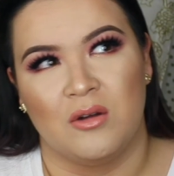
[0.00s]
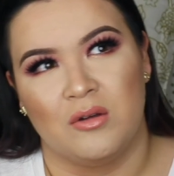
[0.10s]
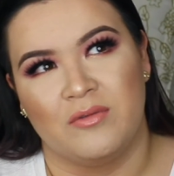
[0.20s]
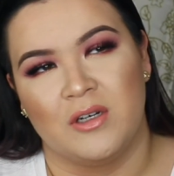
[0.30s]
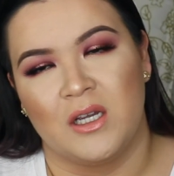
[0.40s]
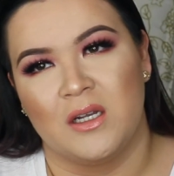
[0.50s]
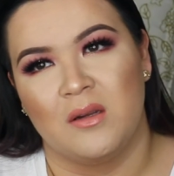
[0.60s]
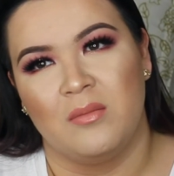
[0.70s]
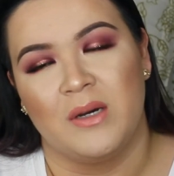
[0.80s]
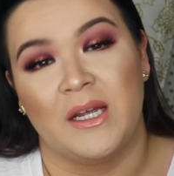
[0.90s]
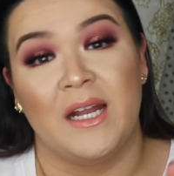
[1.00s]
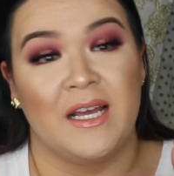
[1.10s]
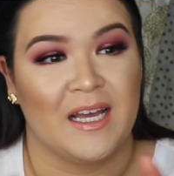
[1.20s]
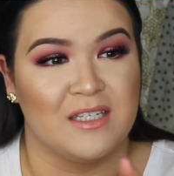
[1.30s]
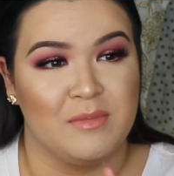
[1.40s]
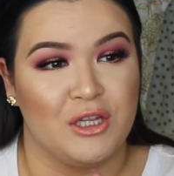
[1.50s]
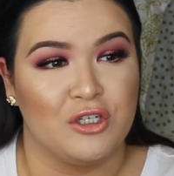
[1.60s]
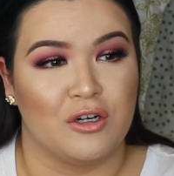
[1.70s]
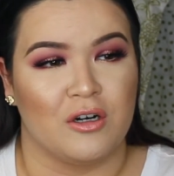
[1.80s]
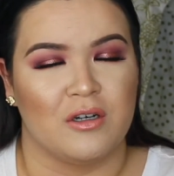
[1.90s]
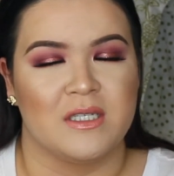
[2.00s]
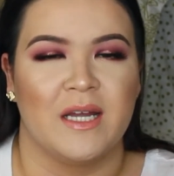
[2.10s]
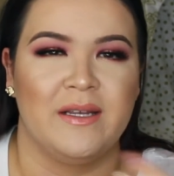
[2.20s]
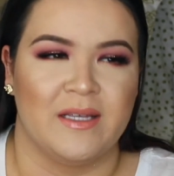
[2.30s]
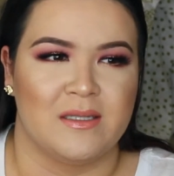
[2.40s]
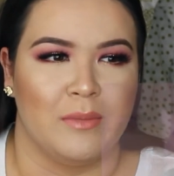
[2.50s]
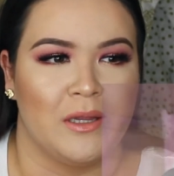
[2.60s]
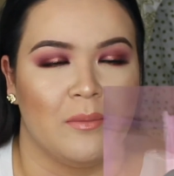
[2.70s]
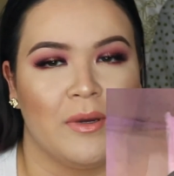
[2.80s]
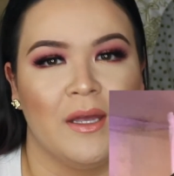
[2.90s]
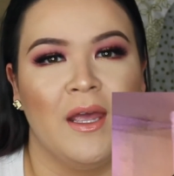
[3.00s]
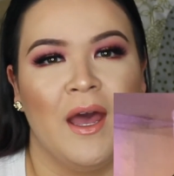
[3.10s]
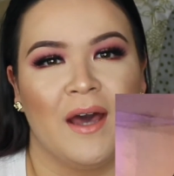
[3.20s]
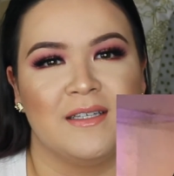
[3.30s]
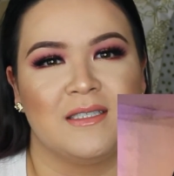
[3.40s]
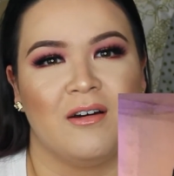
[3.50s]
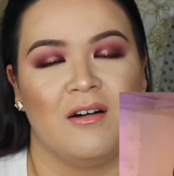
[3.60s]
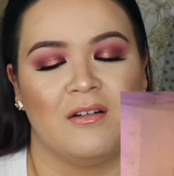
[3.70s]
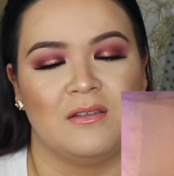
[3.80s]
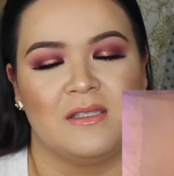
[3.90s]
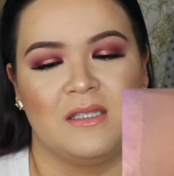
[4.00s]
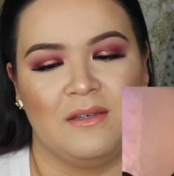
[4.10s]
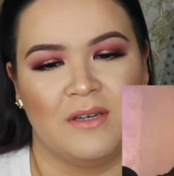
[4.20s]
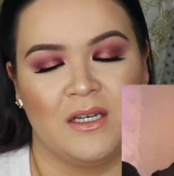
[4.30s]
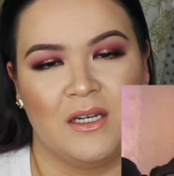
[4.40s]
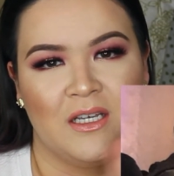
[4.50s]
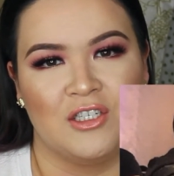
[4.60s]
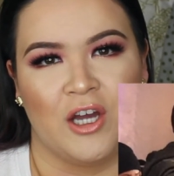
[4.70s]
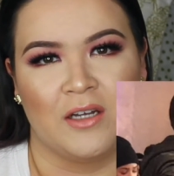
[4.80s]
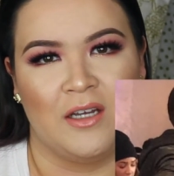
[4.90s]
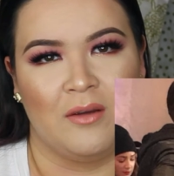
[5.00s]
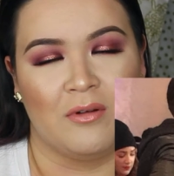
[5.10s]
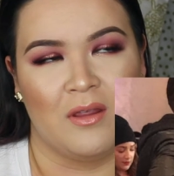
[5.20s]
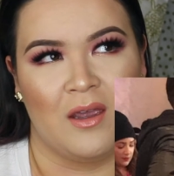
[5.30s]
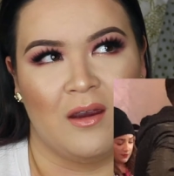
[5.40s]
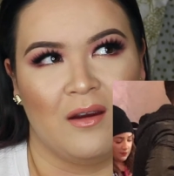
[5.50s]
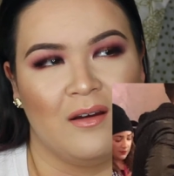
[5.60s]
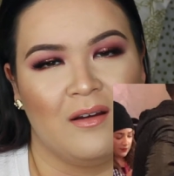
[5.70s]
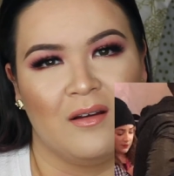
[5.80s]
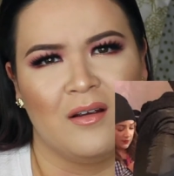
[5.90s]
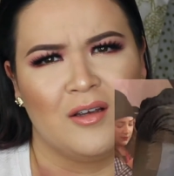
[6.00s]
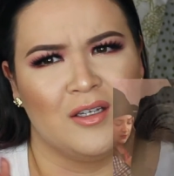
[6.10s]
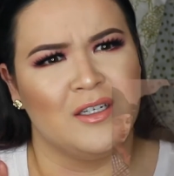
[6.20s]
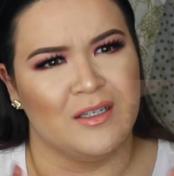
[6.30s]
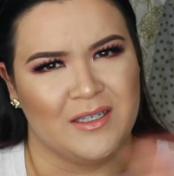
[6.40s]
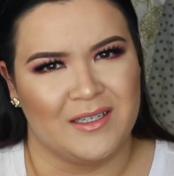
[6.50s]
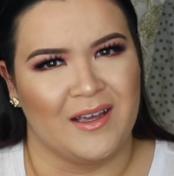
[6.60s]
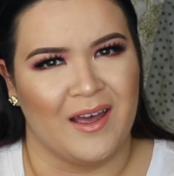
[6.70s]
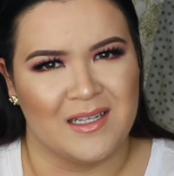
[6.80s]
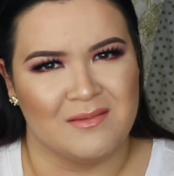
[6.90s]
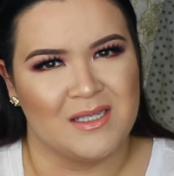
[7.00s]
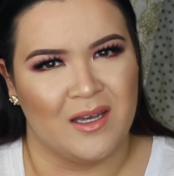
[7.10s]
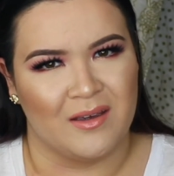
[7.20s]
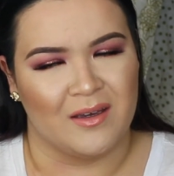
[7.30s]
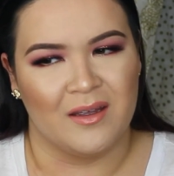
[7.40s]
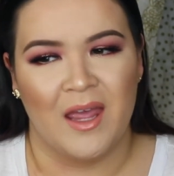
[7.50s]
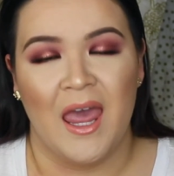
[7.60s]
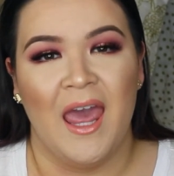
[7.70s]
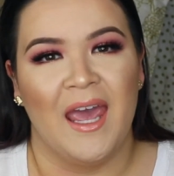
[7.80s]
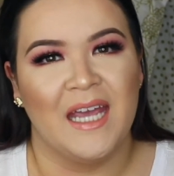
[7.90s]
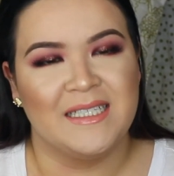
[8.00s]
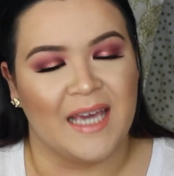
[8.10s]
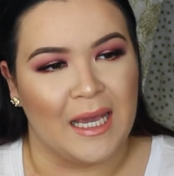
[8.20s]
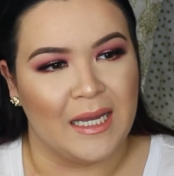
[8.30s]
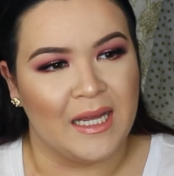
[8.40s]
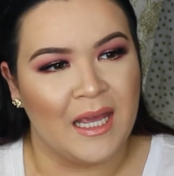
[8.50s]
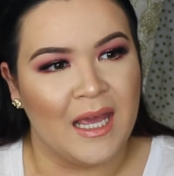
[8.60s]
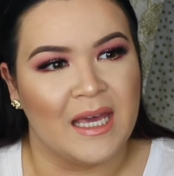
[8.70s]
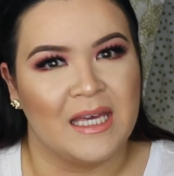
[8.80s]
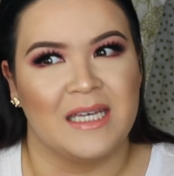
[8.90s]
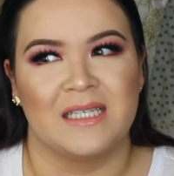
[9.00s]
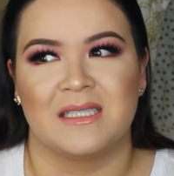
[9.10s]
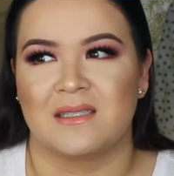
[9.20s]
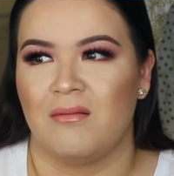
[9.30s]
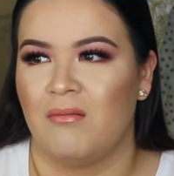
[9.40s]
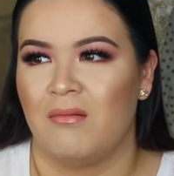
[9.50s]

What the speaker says: all over again. And I got to meet the girls. I didn't get to meet them, but I saw Steven and Johnny were there. Good looking guys, I'm telling you. And Katie is,